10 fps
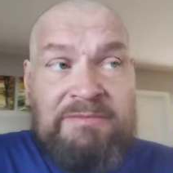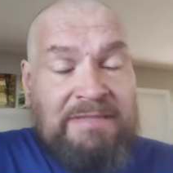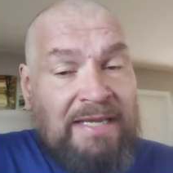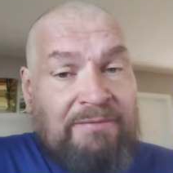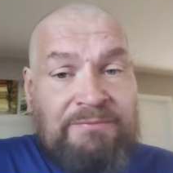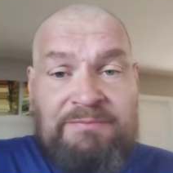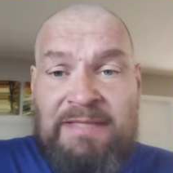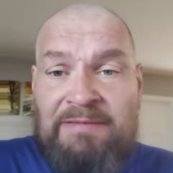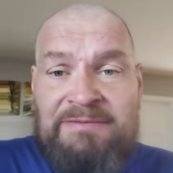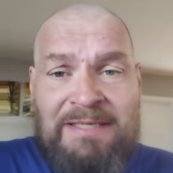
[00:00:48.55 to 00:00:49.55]

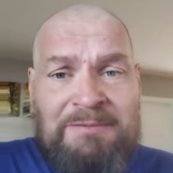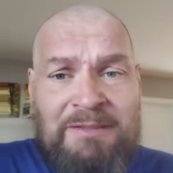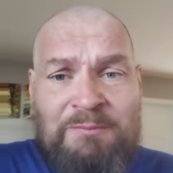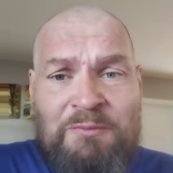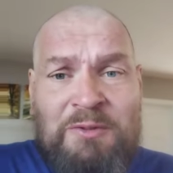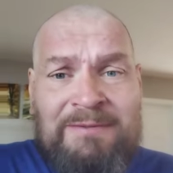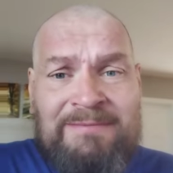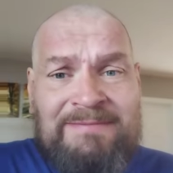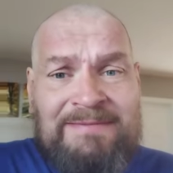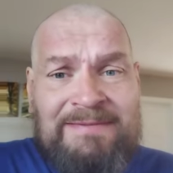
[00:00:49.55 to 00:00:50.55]
Dave signed up for
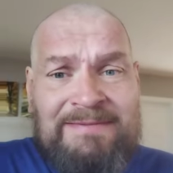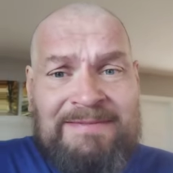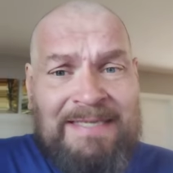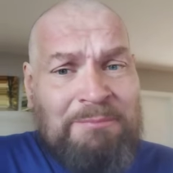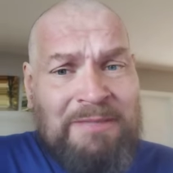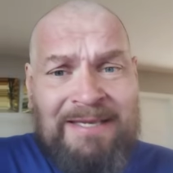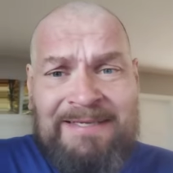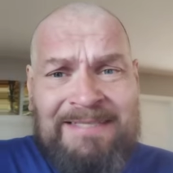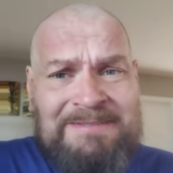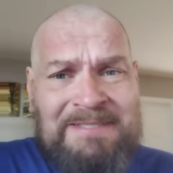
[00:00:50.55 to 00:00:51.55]
it same day
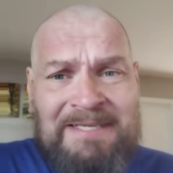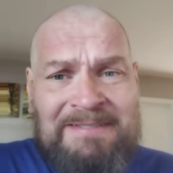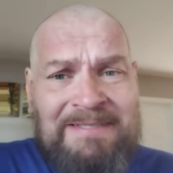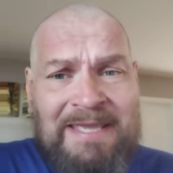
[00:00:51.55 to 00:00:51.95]
yesterday.